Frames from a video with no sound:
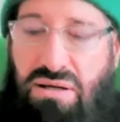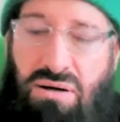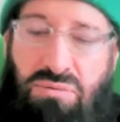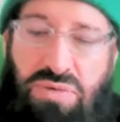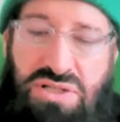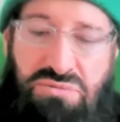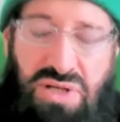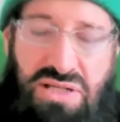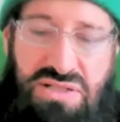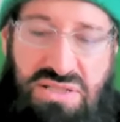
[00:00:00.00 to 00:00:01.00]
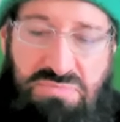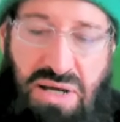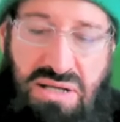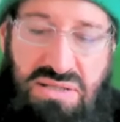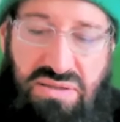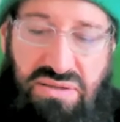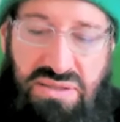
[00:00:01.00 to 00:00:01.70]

on which religious path.